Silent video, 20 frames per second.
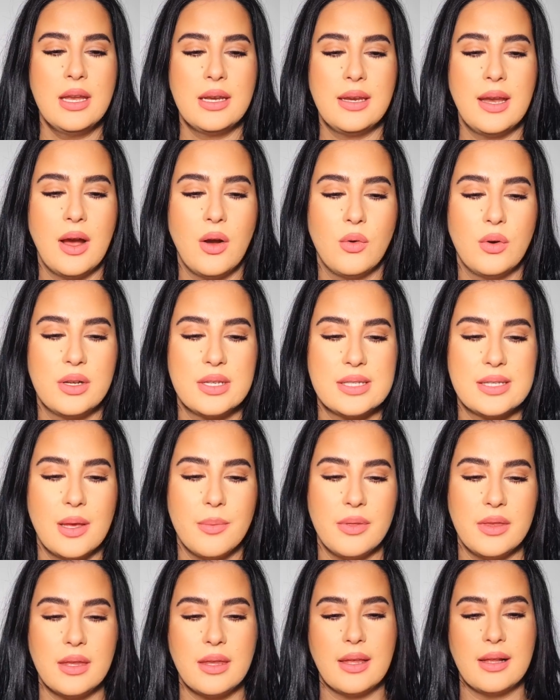Now,
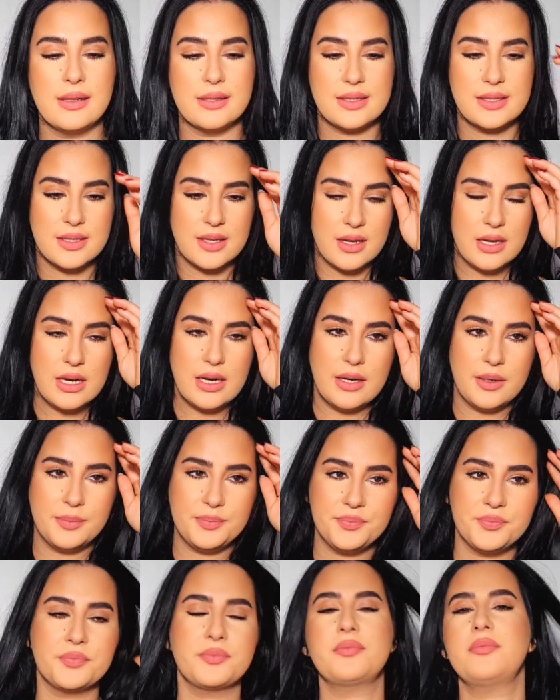something else.
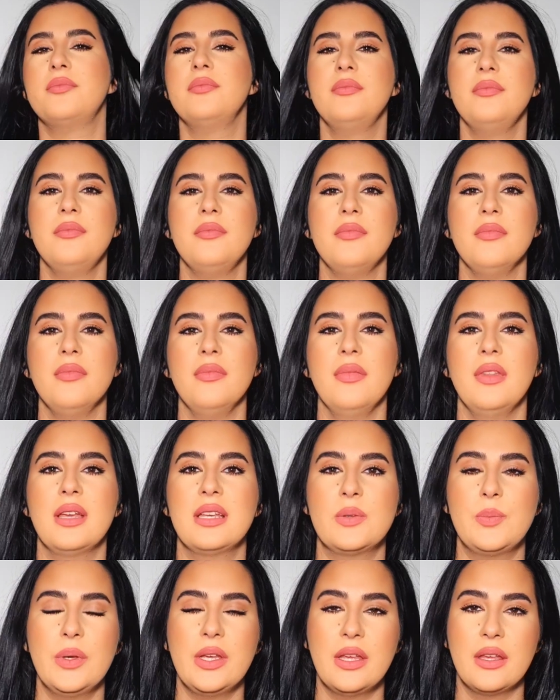
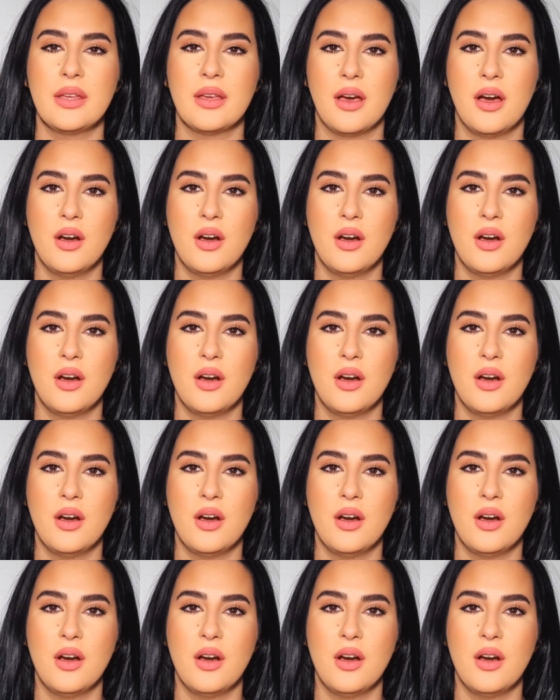Speaking